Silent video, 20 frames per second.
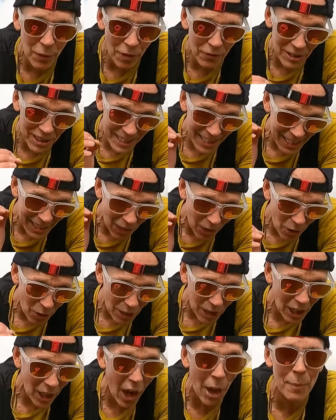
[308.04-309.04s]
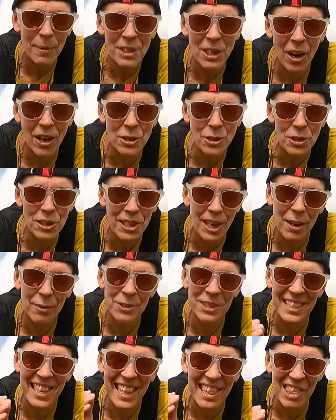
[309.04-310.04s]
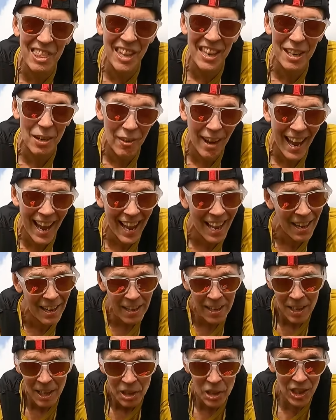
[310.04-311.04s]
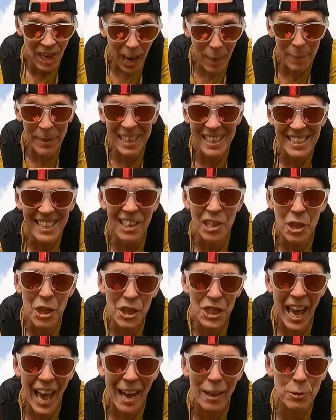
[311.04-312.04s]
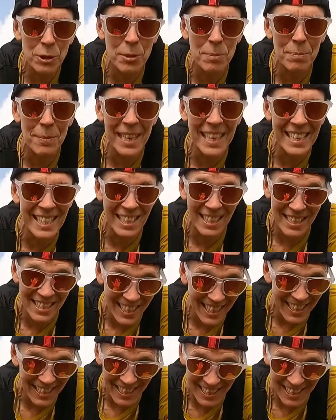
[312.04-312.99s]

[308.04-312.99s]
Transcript: you've obviously got to acclimatise yourself to the thinner air. Chamonix is at 1,000 metres